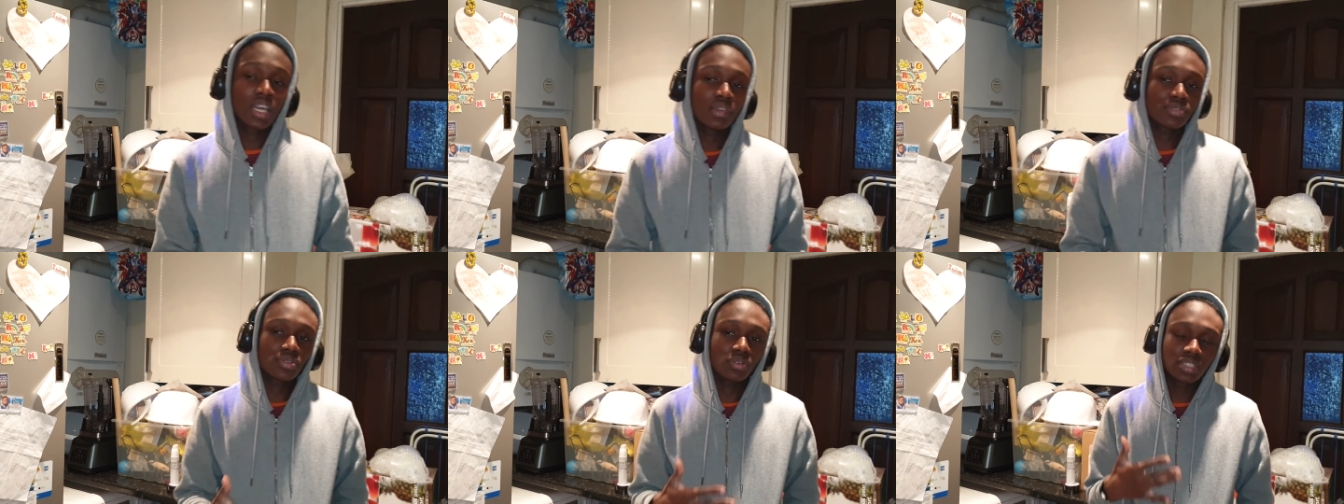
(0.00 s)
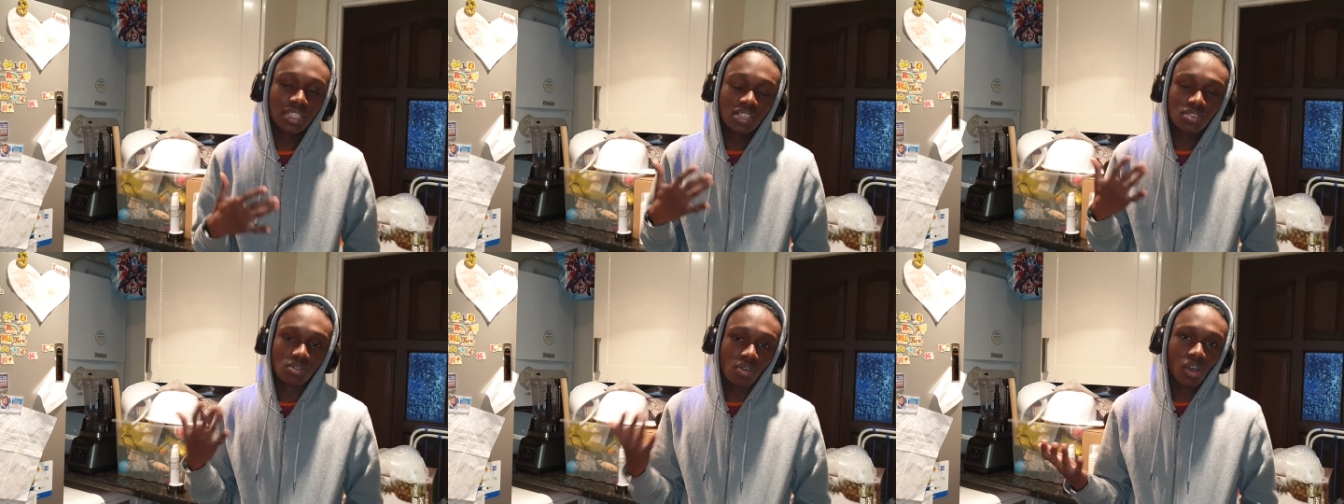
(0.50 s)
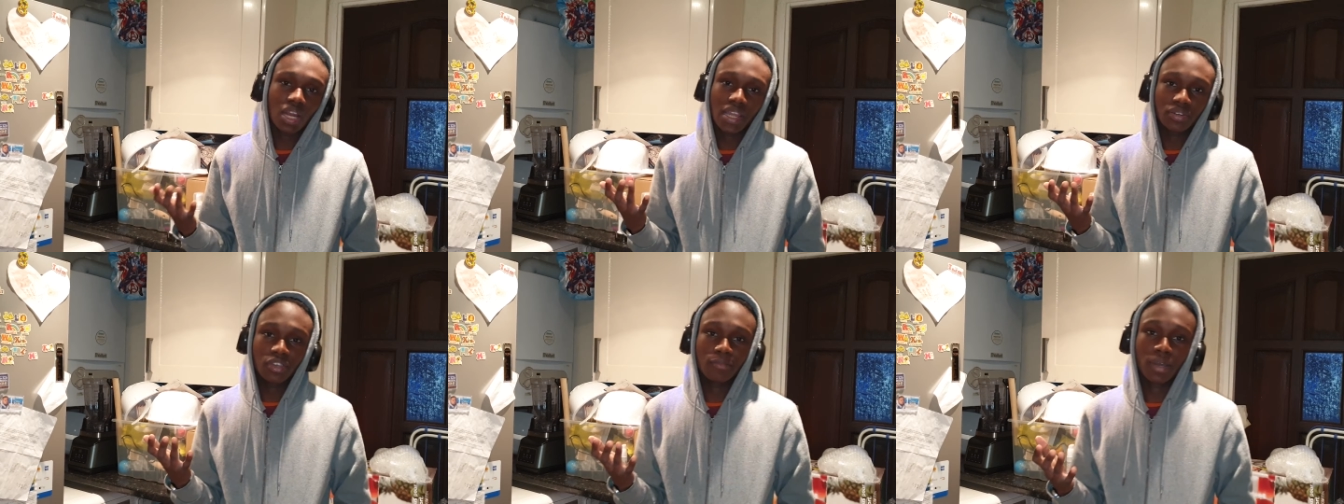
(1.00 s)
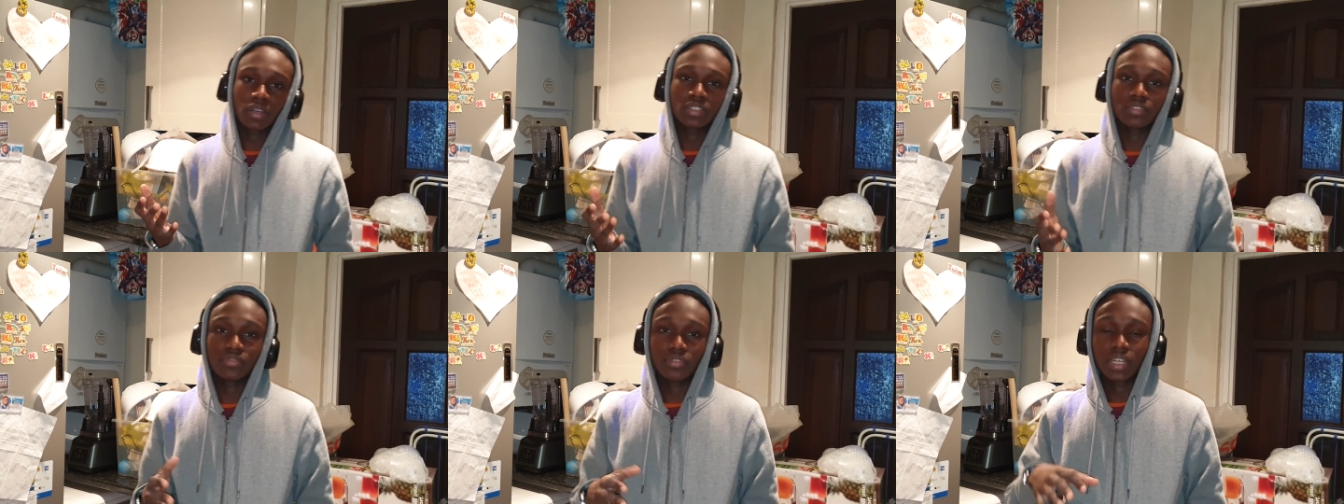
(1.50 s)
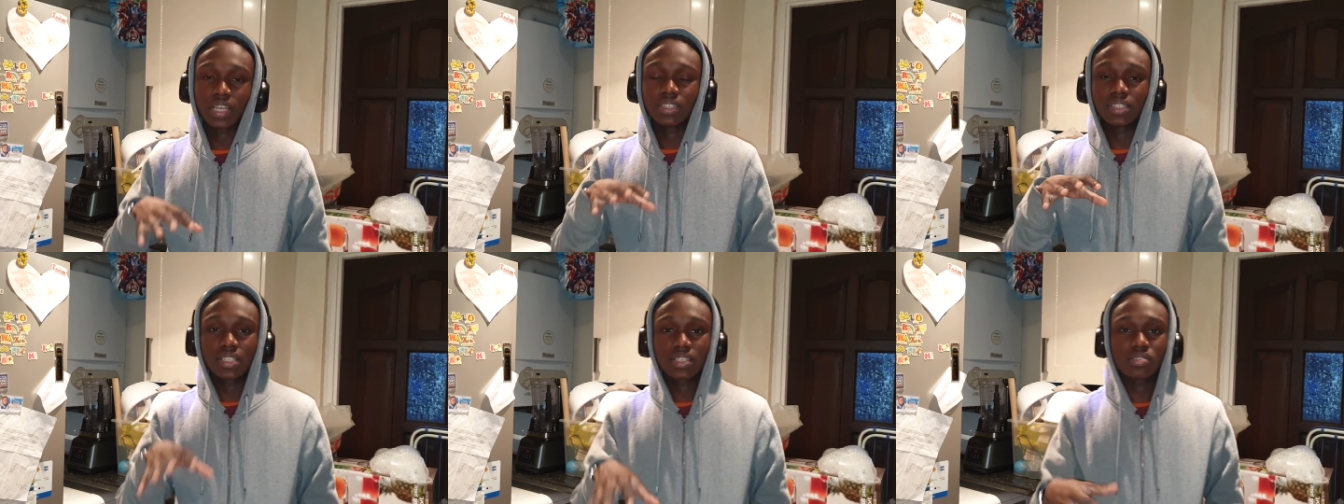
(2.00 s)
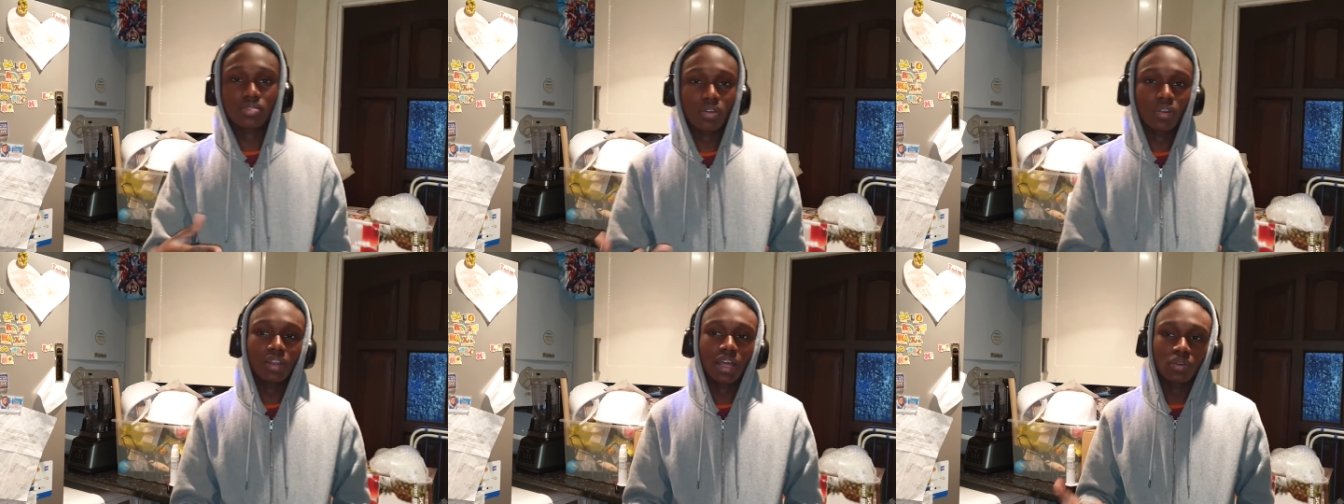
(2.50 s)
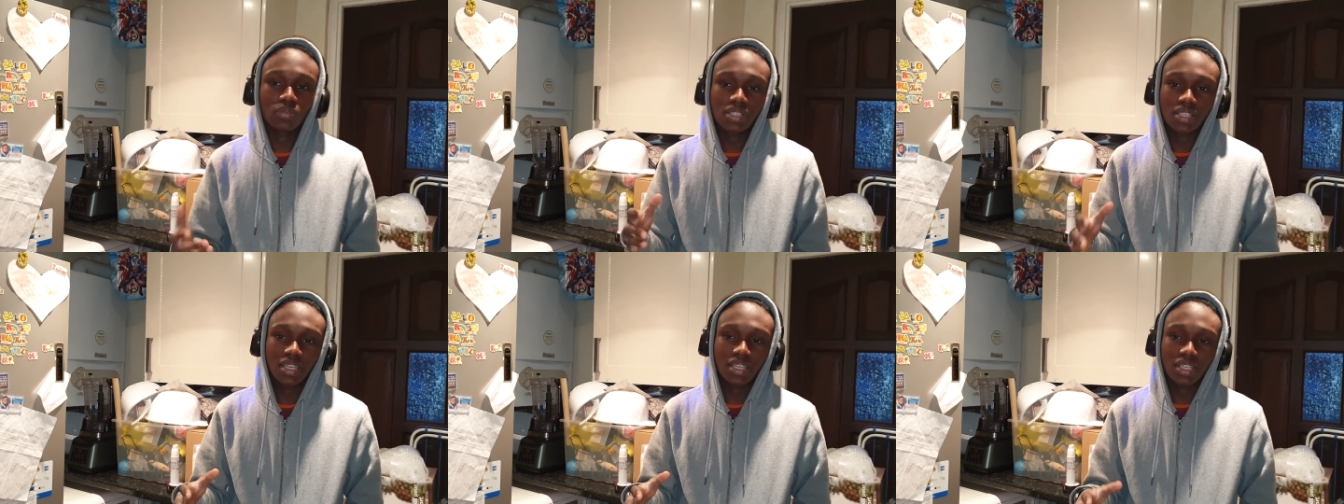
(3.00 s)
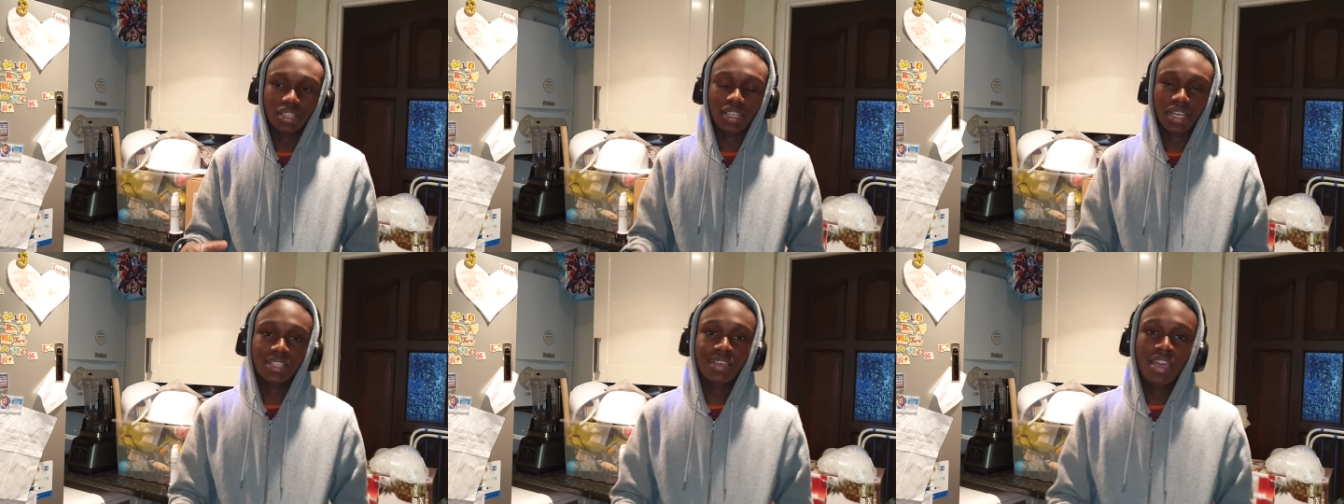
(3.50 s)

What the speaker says: So this is all I know about the phone, and this is all I will say, that